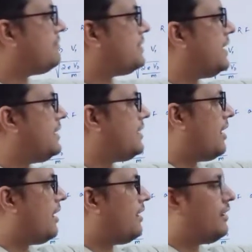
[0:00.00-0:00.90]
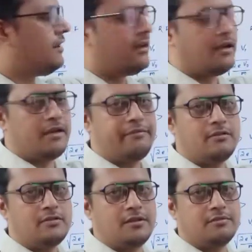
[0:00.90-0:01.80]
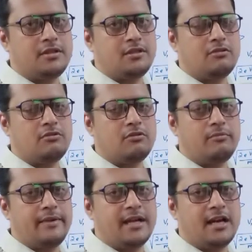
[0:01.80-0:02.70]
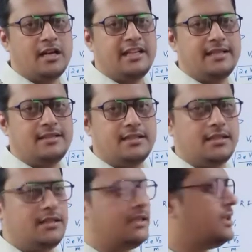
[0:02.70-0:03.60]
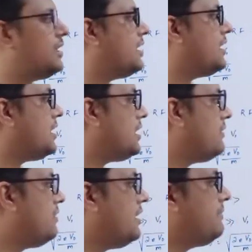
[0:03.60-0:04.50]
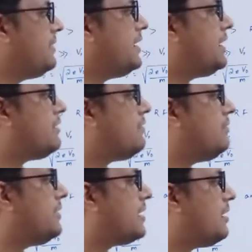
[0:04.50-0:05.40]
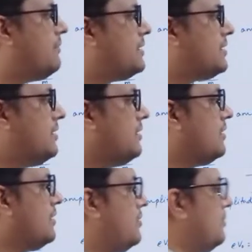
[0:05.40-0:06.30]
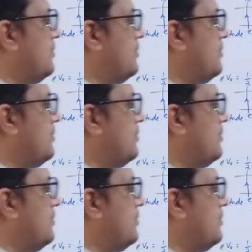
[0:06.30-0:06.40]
theta, if you substitute omega tg, it will become as a 2